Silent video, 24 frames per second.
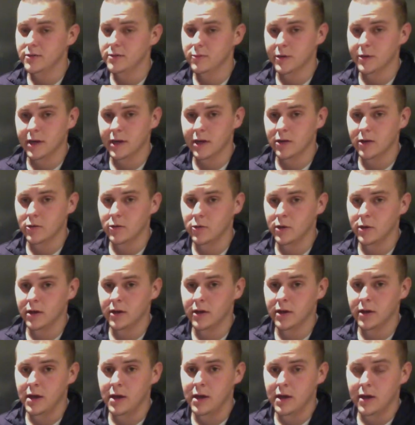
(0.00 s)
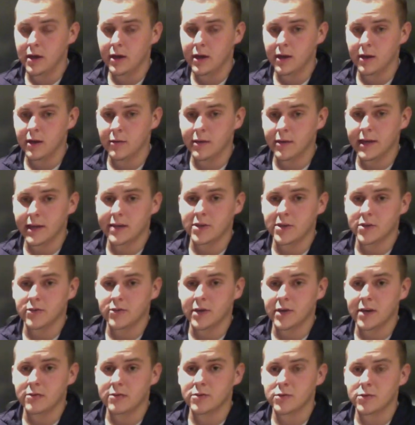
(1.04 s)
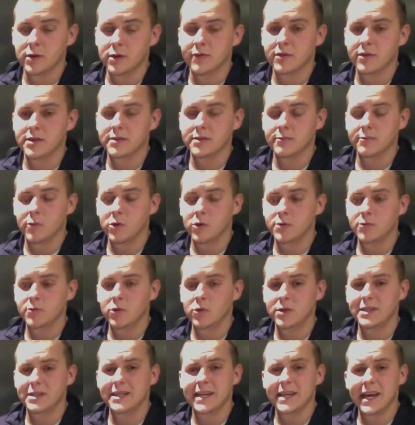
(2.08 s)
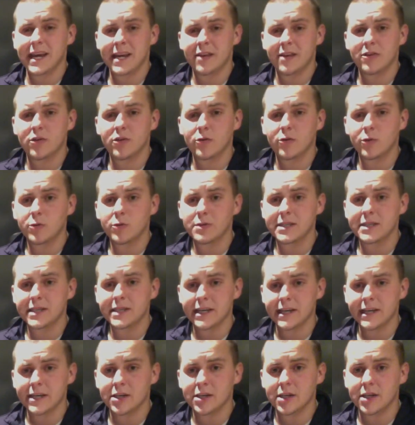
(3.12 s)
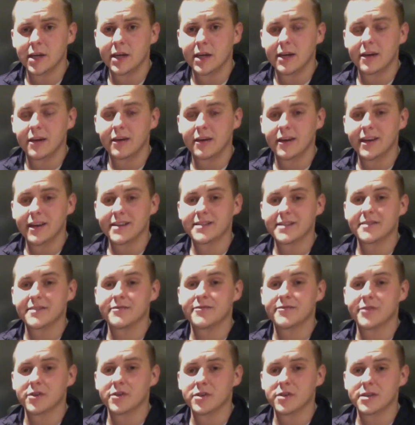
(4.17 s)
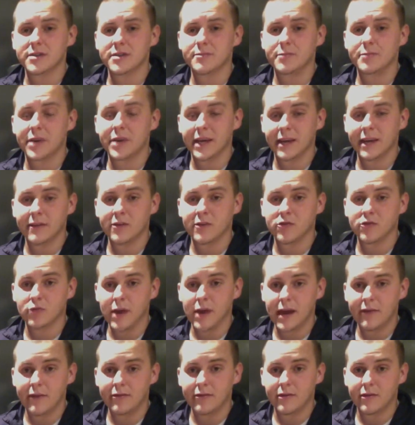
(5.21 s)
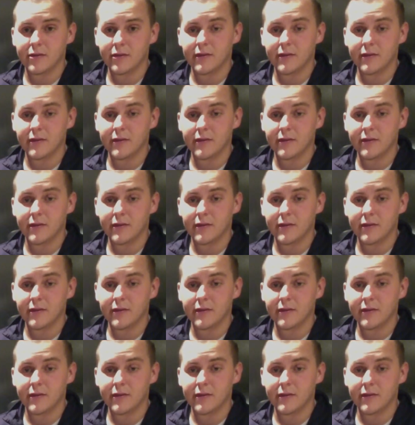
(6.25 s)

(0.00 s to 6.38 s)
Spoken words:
we're not doing elimination rounds, whoever has the most points at the end of the group stage gets the first pick in the draft.